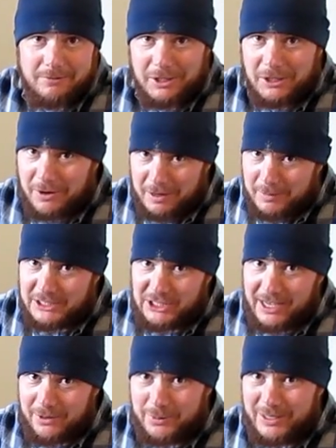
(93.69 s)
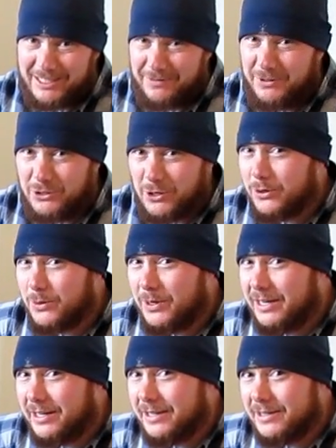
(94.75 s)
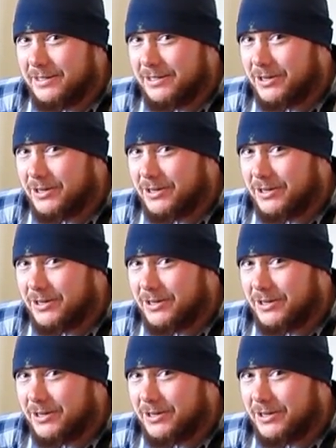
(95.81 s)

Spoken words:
look around on my channel, because if you don't know what it is and you're